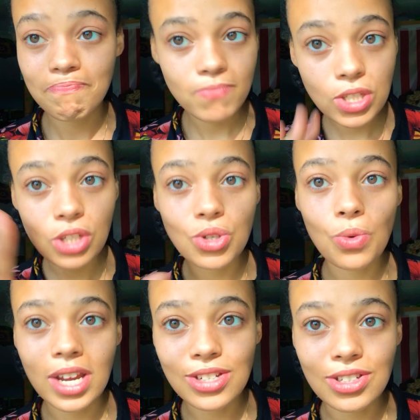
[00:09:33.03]

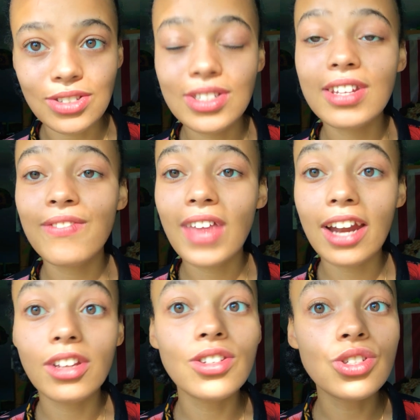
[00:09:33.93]
situations if
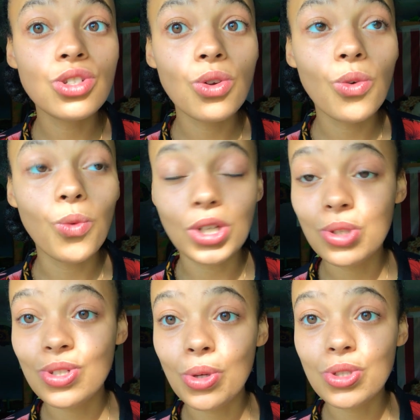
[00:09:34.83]
that is what you
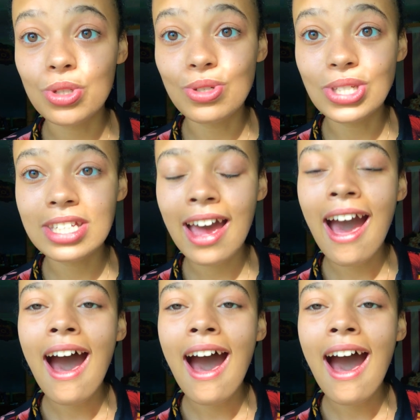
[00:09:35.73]
so choose.